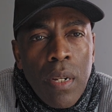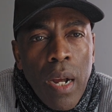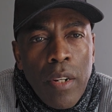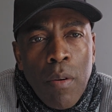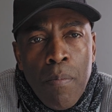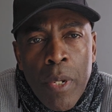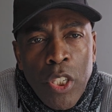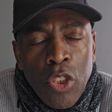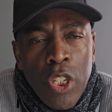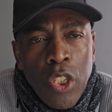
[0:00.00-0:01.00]
and you
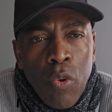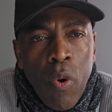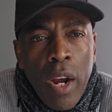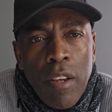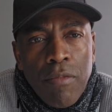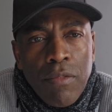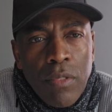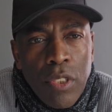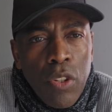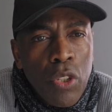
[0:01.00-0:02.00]
mistreat a wife,
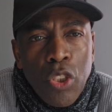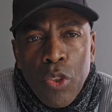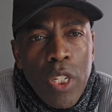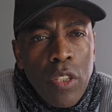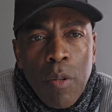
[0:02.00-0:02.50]
you don't treat